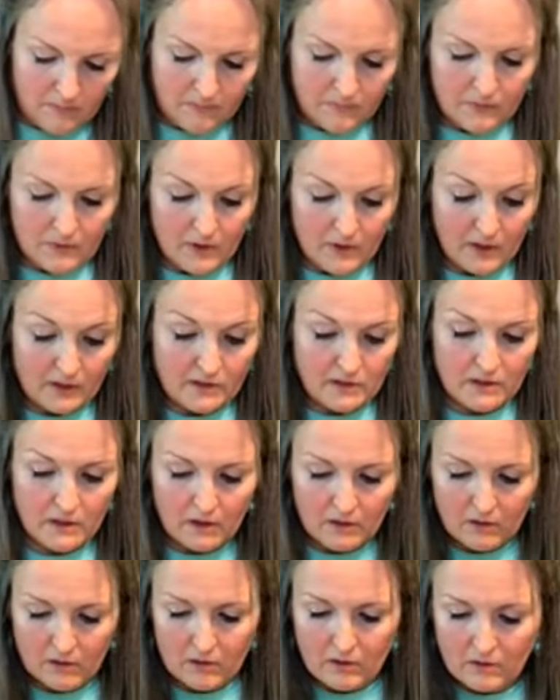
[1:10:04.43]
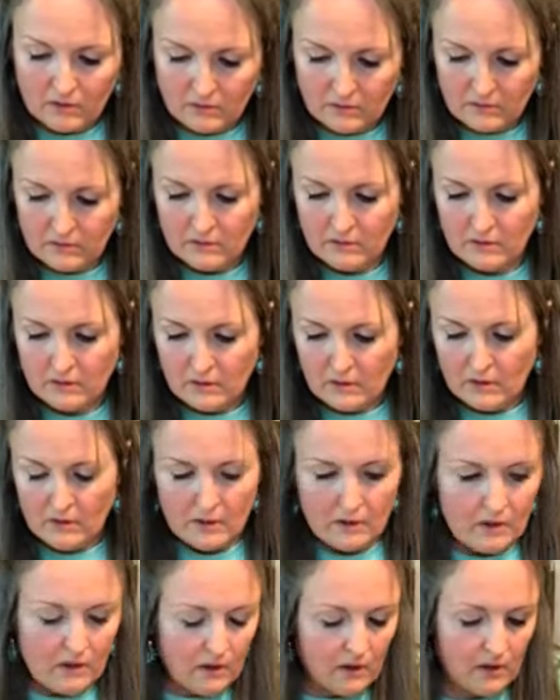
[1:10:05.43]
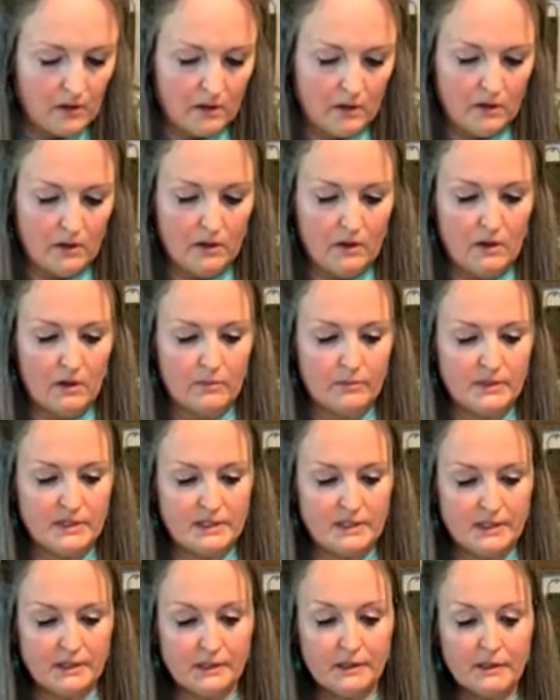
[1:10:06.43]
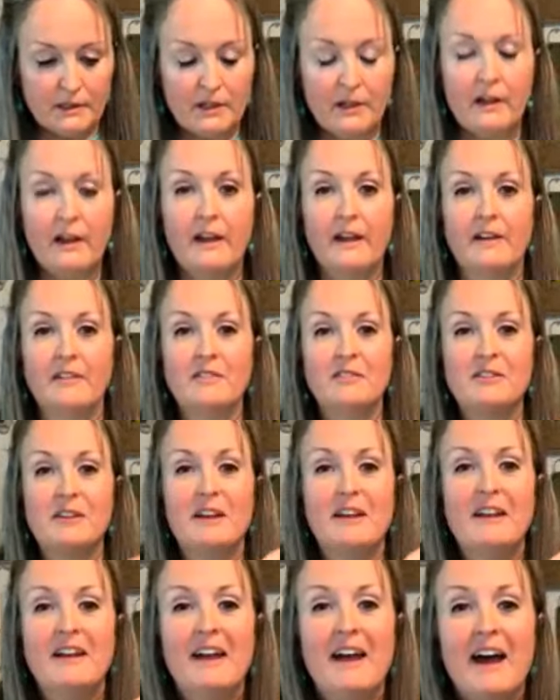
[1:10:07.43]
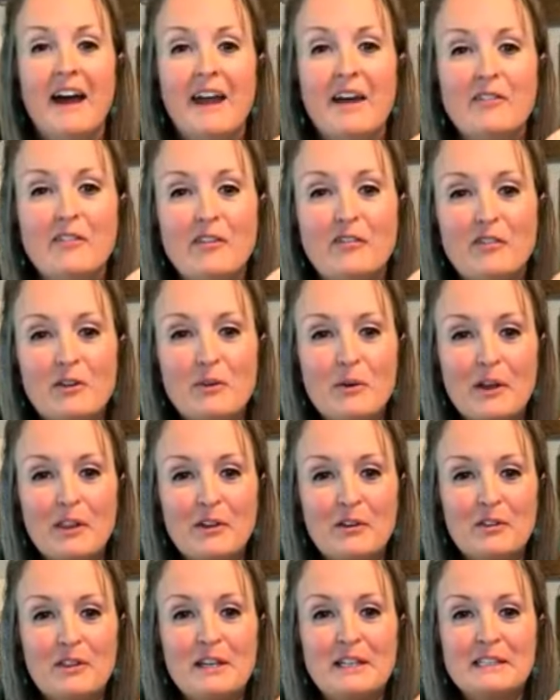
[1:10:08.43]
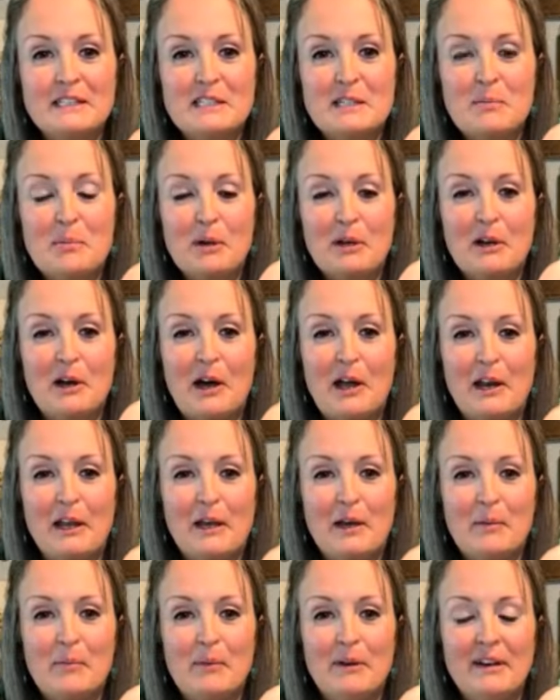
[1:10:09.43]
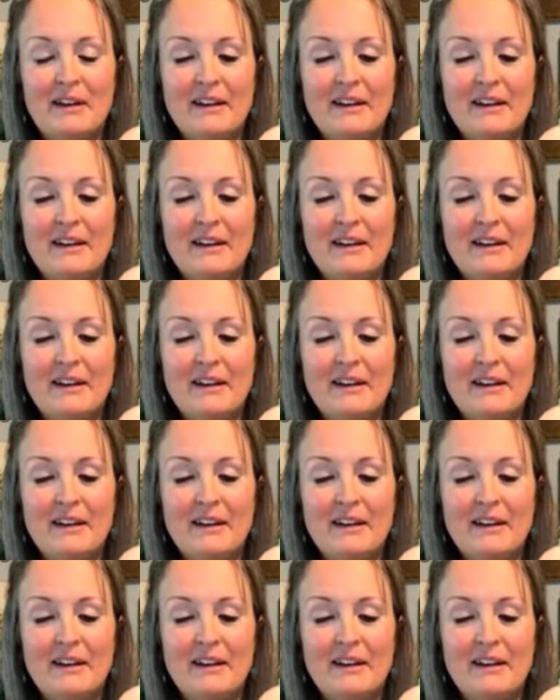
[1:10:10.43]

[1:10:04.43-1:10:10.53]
That's not all. Still, I have a few other things to put on him.